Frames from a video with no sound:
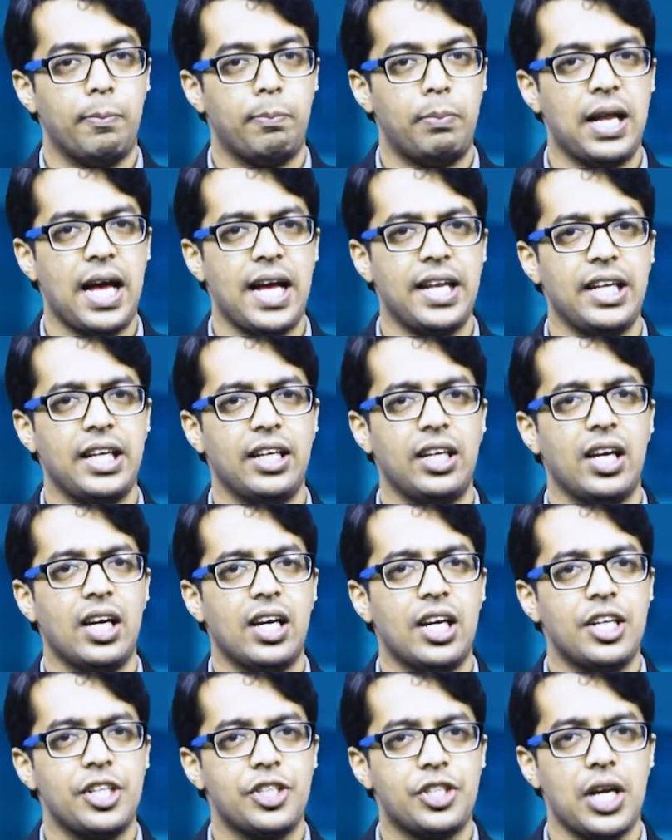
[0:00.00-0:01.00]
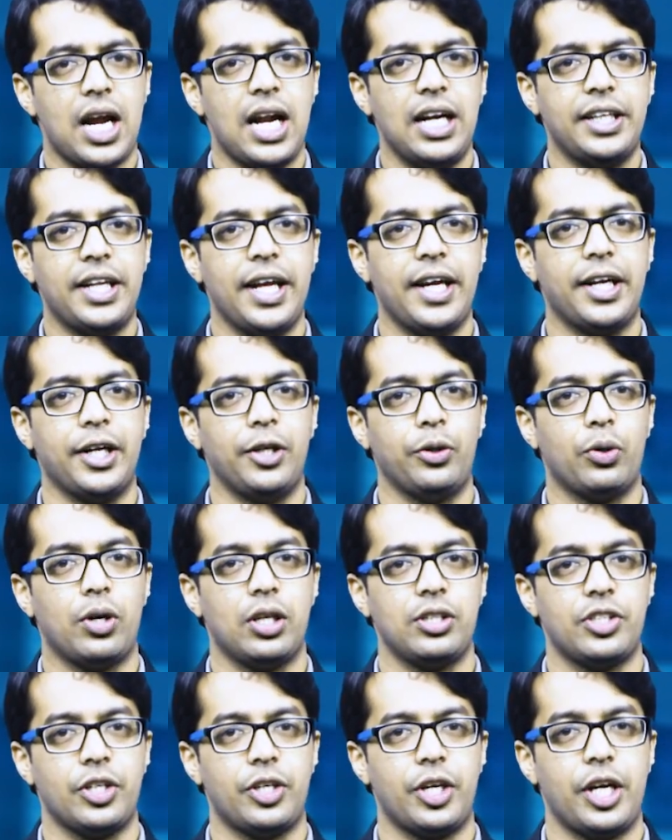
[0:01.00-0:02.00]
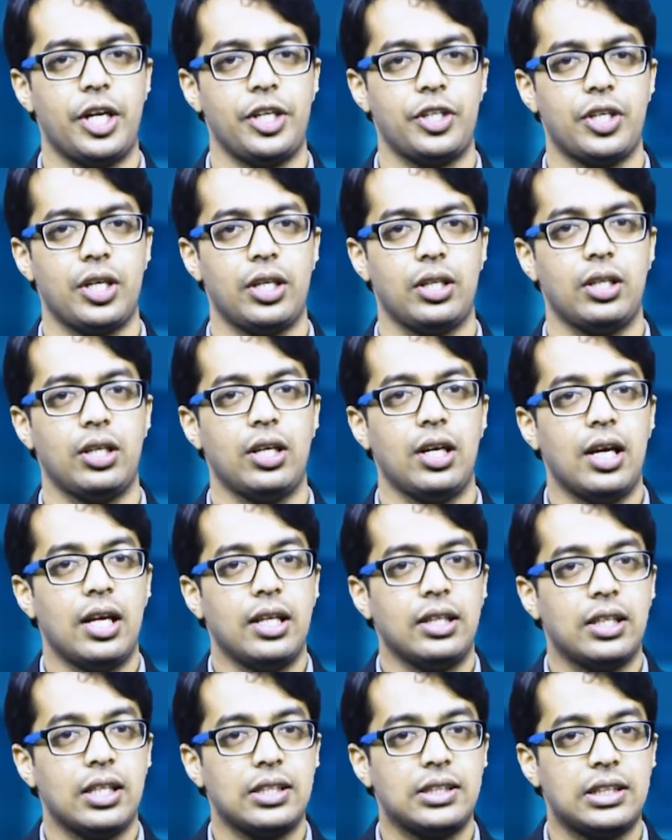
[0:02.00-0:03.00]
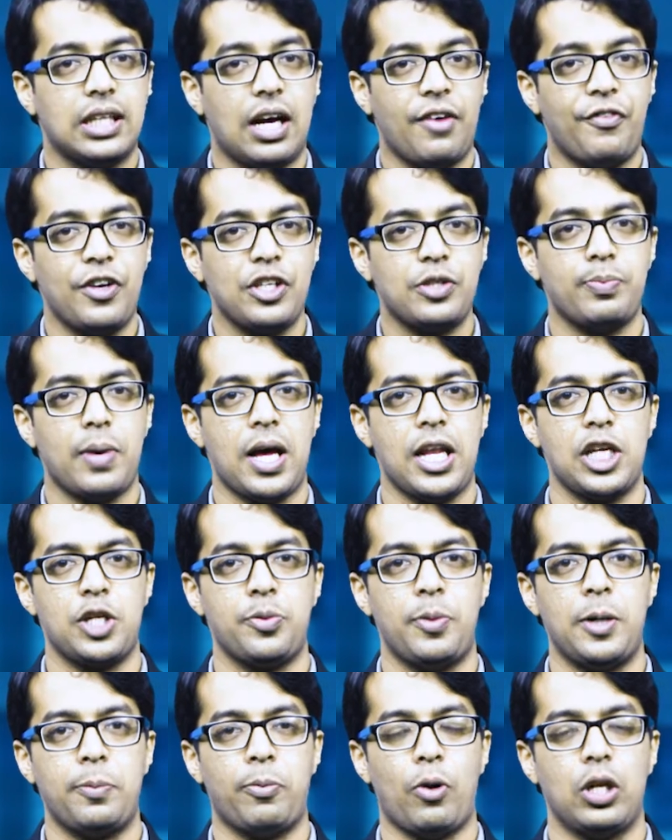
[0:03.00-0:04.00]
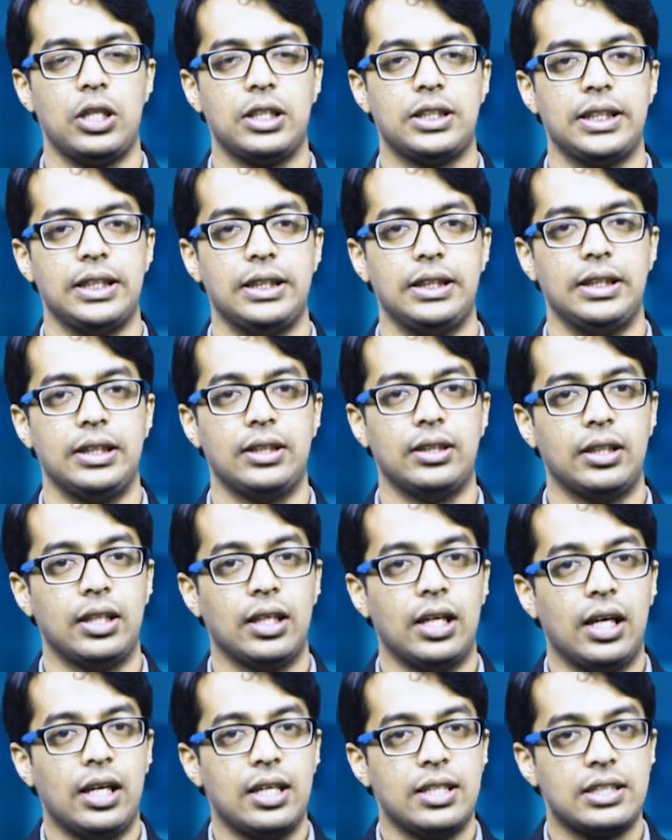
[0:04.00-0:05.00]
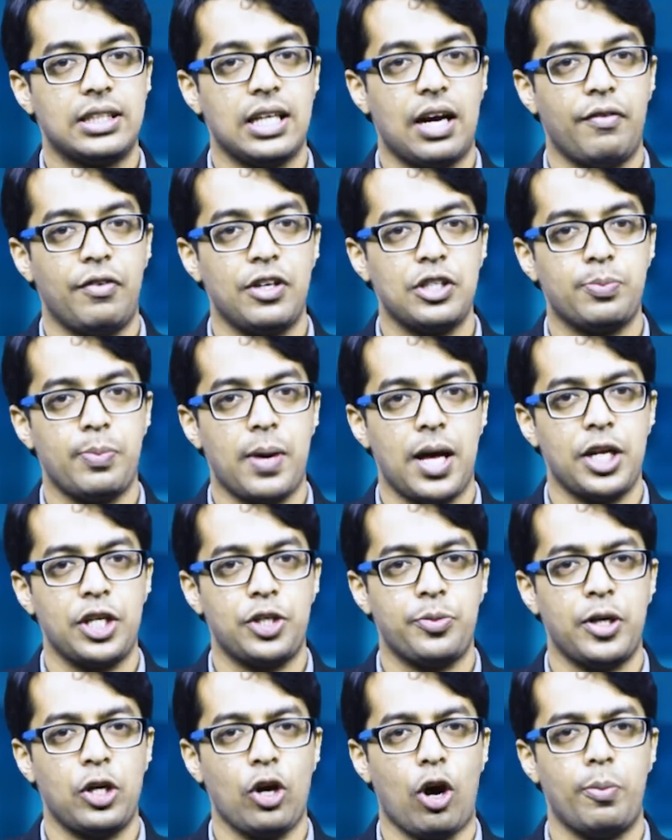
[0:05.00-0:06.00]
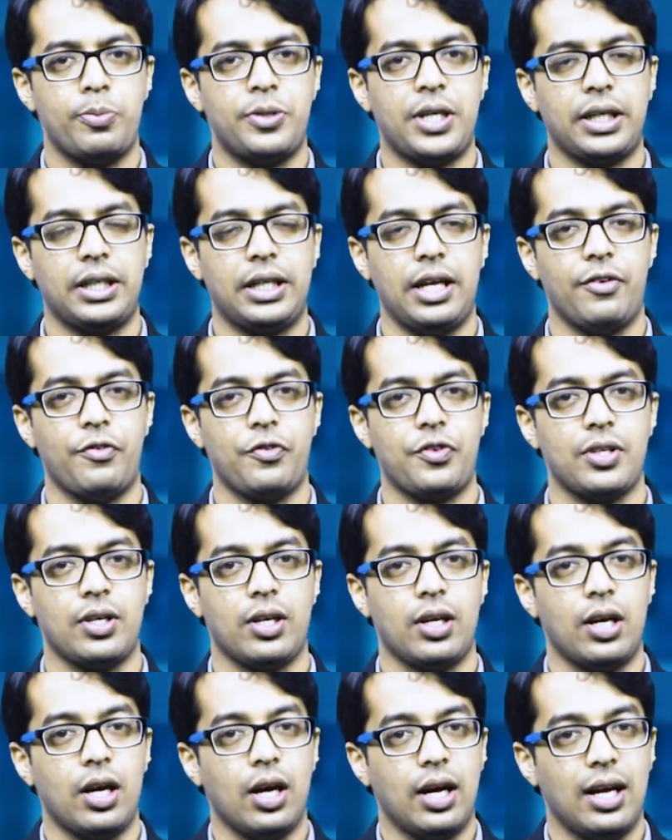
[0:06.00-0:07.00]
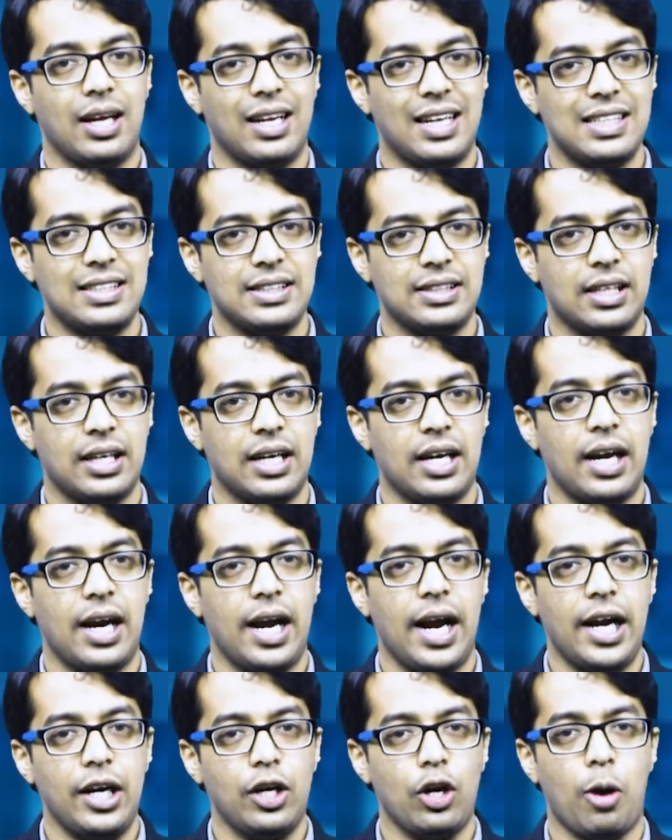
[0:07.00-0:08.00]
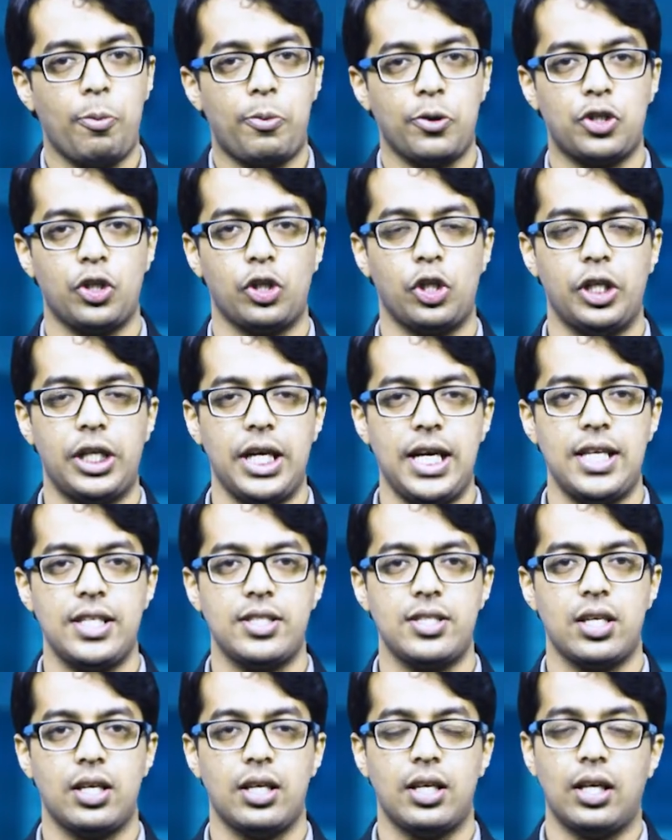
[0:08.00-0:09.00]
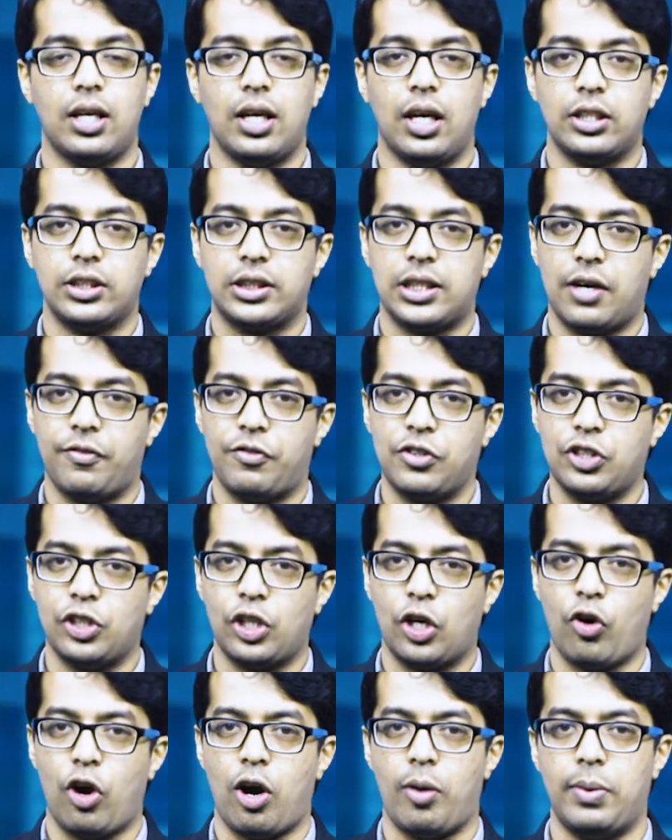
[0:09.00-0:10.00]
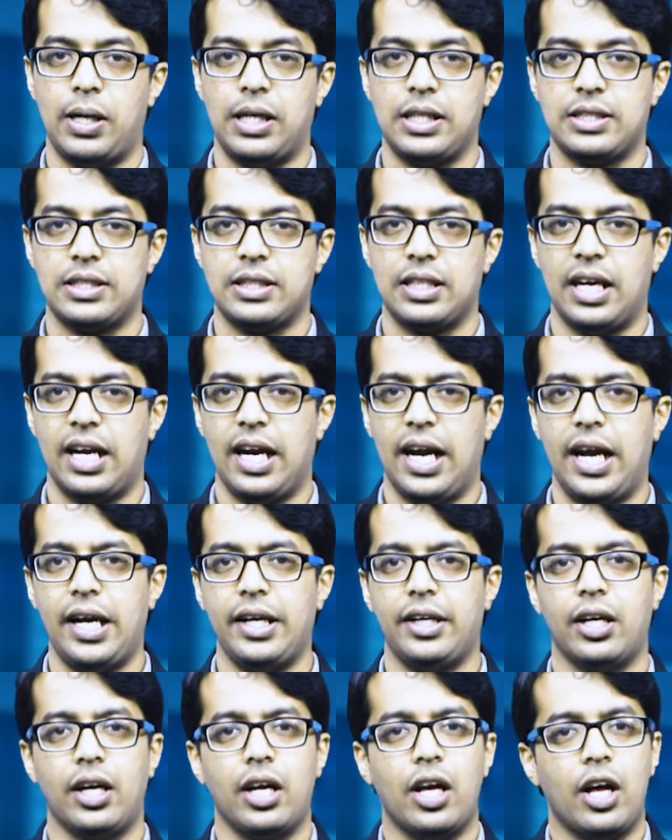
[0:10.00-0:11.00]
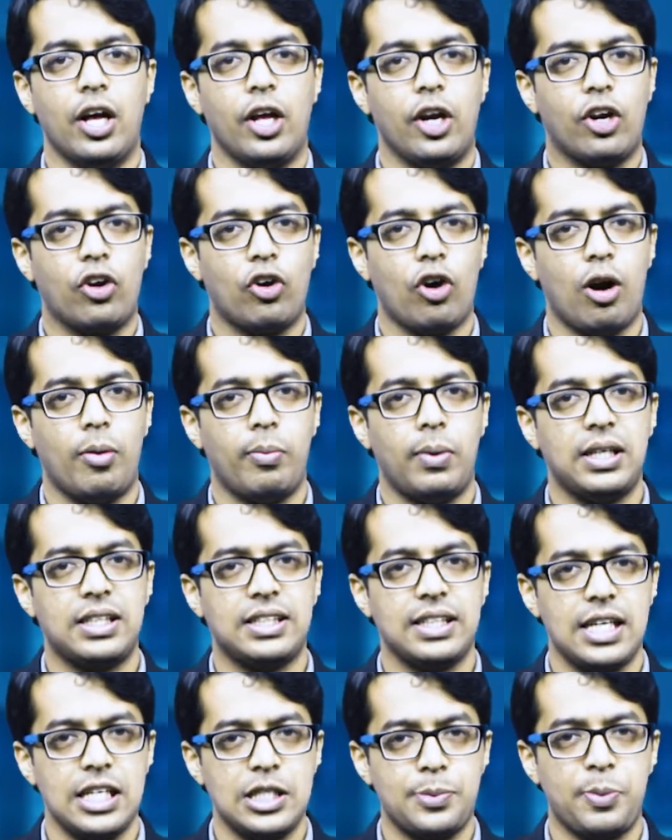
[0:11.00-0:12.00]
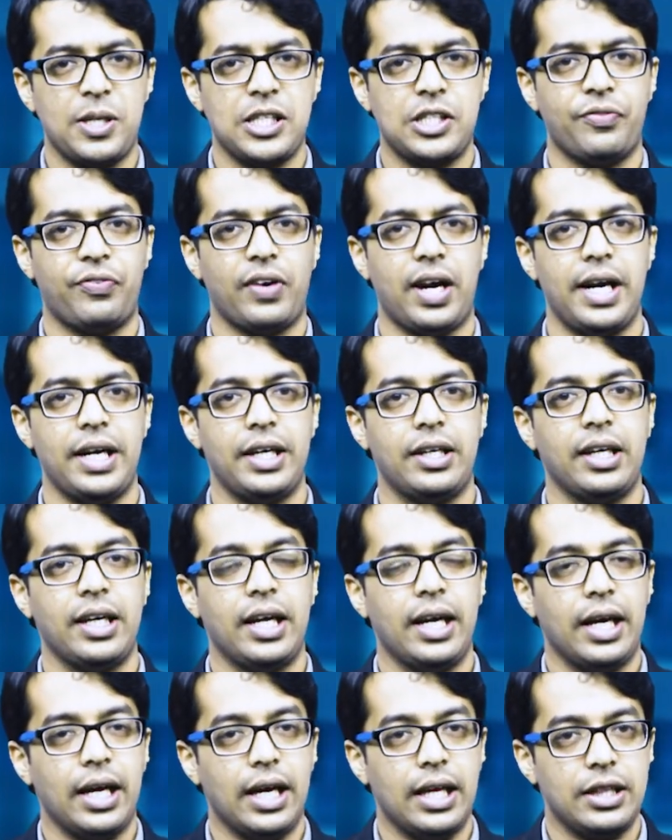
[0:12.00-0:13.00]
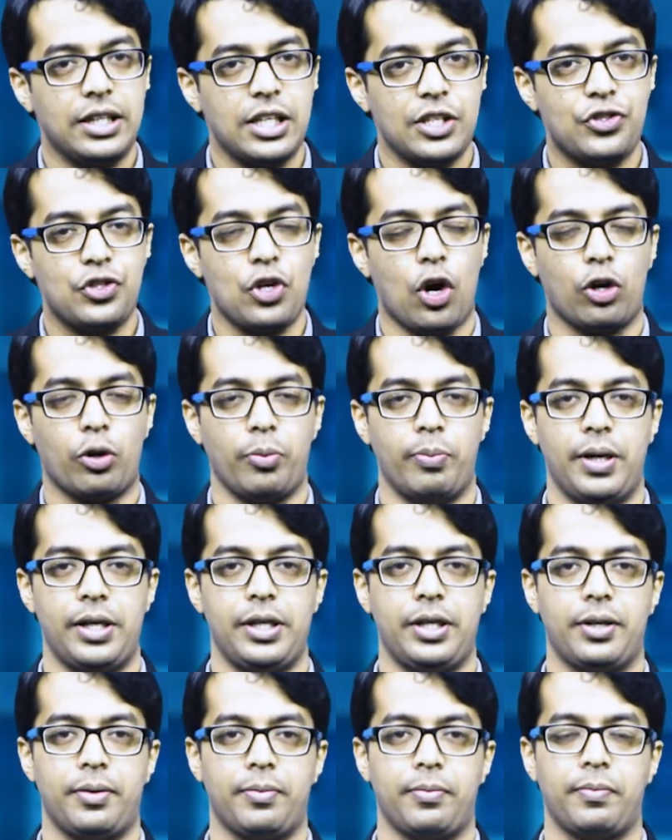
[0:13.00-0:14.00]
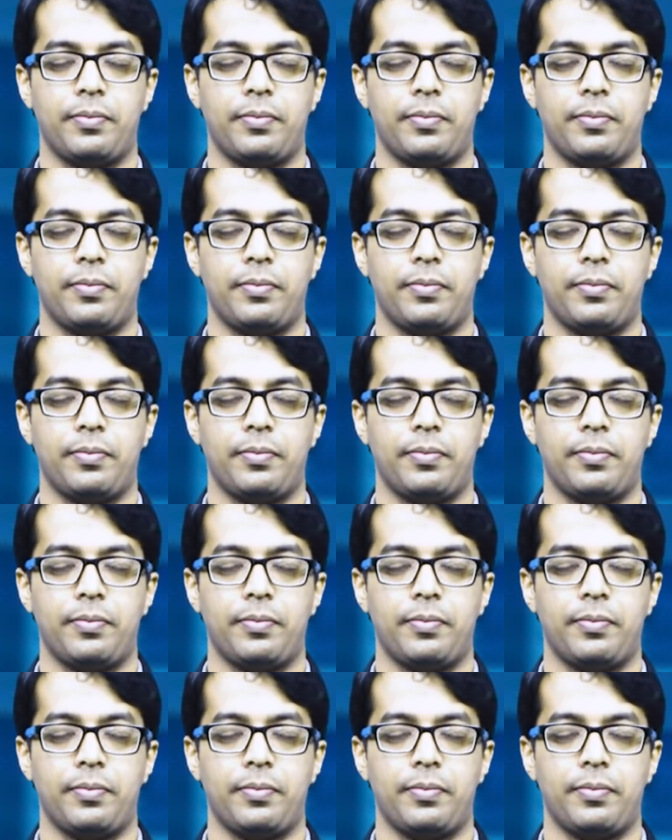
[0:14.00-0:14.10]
Planning shall take into consideration the service management policy, service management objectives, risk and opportunities, service requirements, and requirements specified in this document.